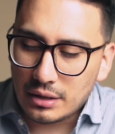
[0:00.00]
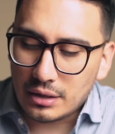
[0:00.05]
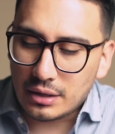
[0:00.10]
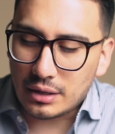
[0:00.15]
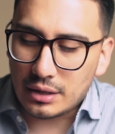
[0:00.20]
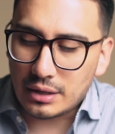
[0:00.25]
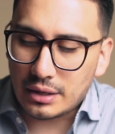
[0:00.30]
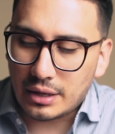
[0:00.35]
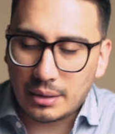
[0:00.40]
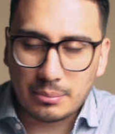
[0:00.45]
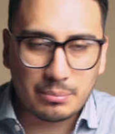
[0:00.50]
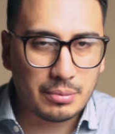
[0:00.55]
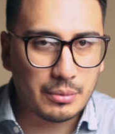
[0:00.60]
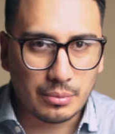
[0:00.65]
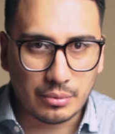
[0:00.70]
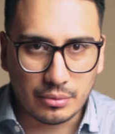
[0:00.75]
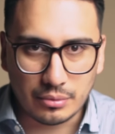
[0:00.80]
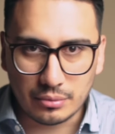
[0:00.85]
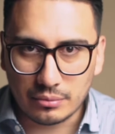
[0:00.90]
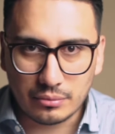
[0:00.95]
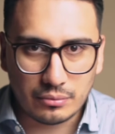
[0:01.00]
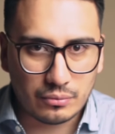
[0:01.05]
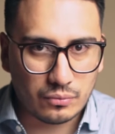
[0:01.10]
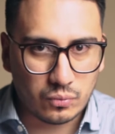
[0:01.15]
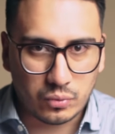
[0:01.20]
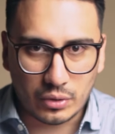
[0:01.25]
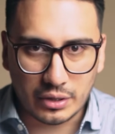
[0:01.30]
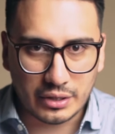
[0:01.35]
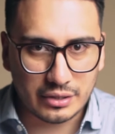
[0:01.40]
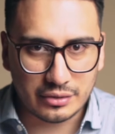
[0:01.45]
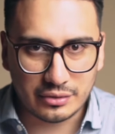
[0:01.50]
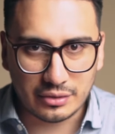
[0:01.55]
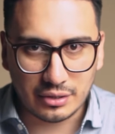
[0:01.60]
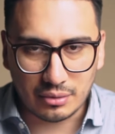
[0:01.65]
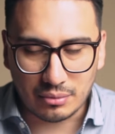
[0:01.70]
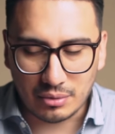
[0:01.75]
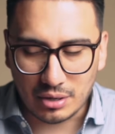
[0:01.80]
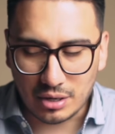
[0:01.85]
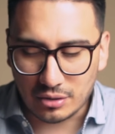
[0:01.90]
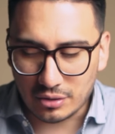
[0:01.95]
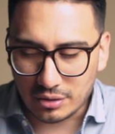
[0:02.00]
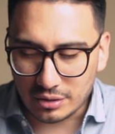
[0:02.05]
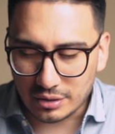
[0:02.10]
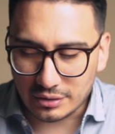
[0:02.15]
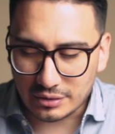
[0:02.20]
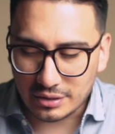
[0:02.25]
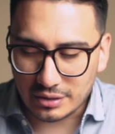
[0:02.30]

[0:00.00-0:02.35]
and people wear this thing around all the